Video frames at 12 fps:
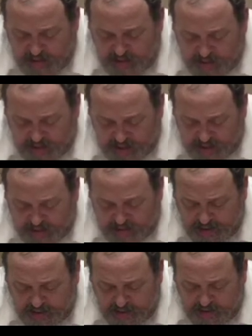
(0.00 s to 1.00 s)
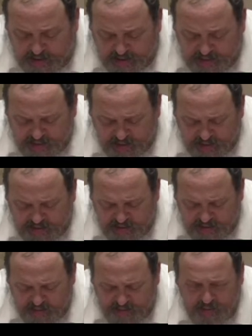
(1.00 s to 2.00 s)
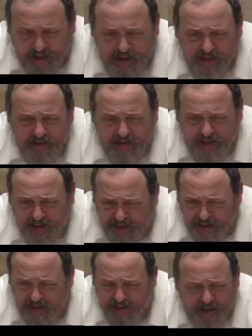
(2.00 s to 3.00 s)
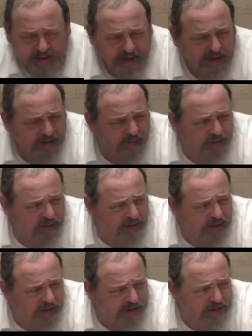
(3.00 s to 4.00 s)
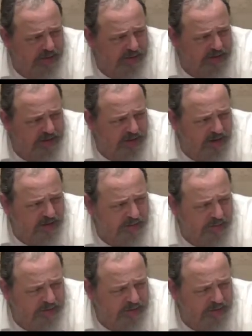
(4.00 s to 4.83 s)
Okay, now, because it also implies cleaning, I think. When you clean something, it's called your